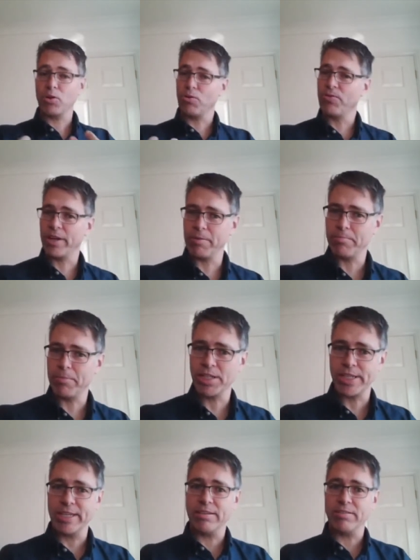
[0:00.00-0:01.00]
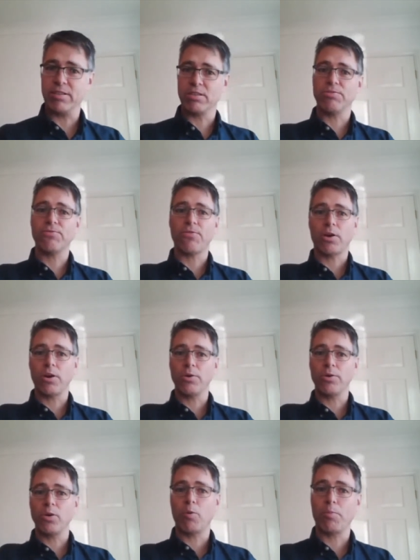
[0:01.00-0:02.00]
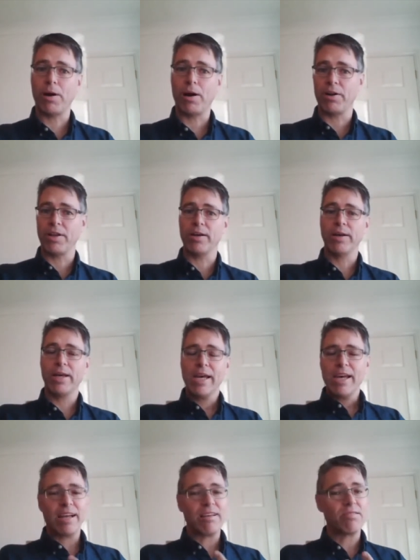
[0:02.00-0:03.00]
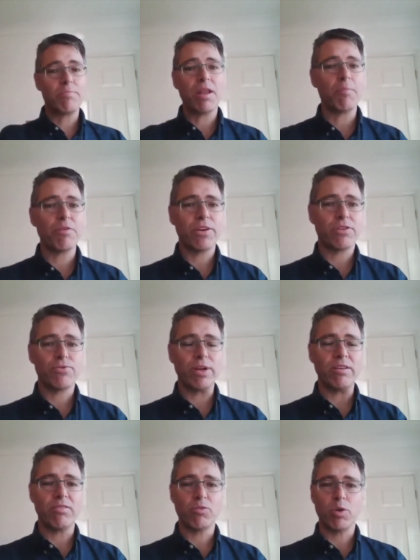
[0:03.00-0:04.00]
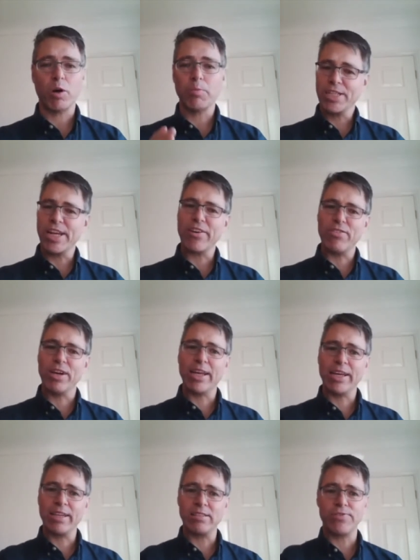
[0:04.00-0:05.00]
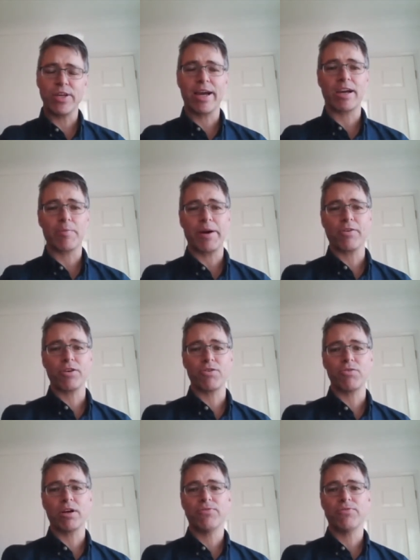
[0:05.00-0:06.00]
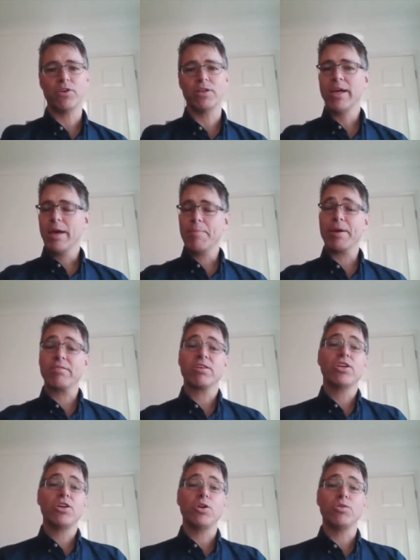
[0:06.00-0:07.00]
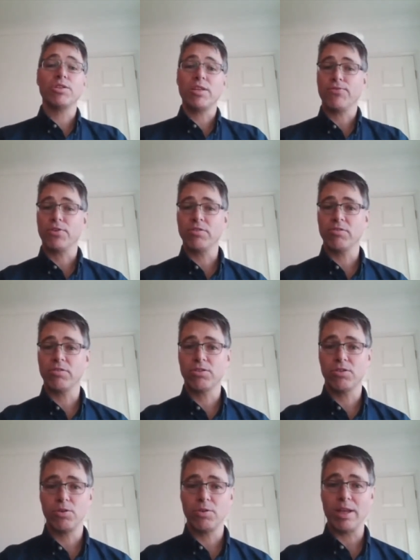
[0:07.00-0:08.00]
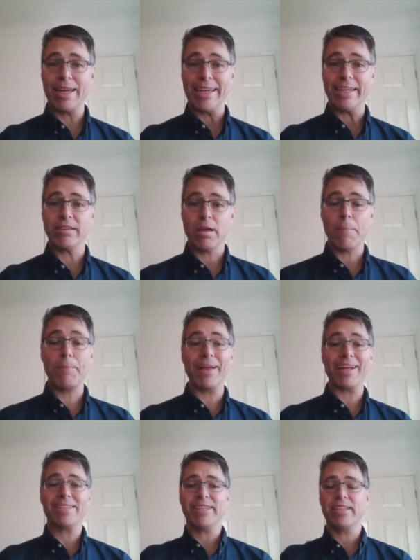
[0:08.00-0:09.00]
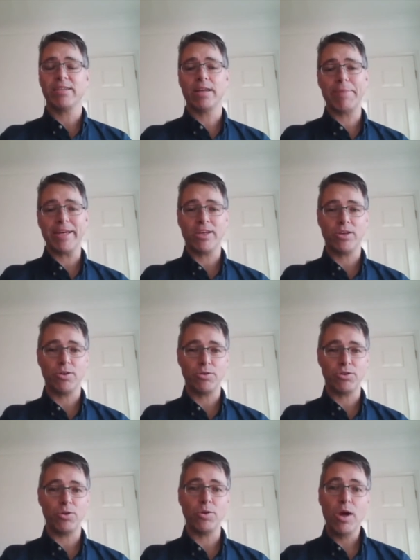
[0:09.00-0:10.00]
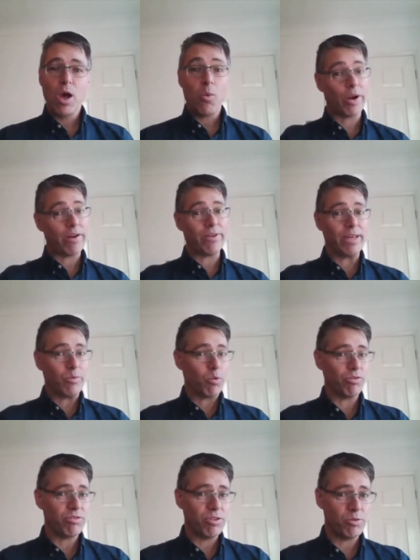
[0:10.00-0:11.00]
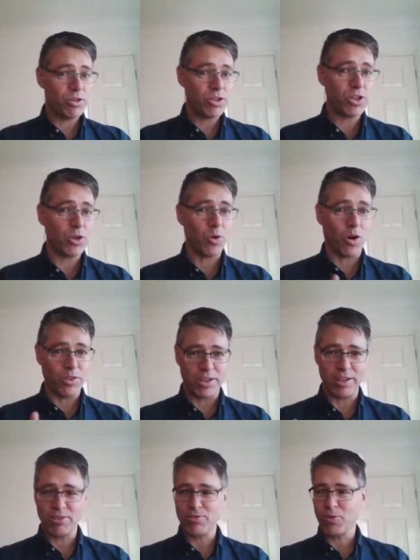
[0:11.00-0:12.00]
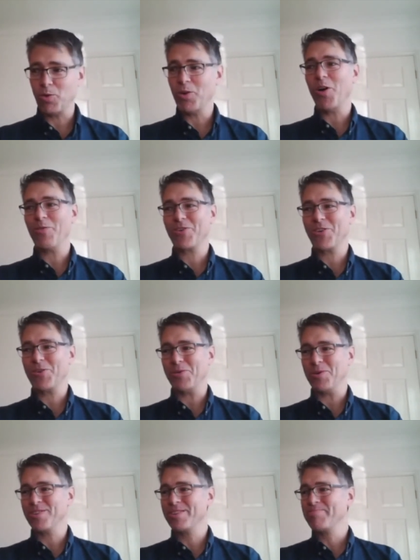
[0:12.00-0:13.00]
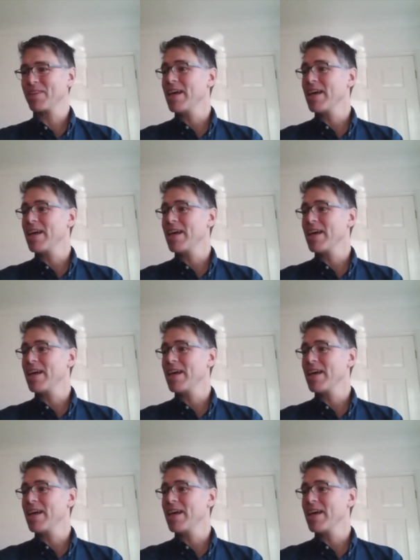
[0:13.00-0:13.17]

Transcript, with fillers: You'll find it much easier to follow your partner. There's a number of other reasons as well, but generally, ladies, if you can go back on your right foot, makes a huge difference to the lead's ability to make you do whatever he wants you to do on the dance floor, of course.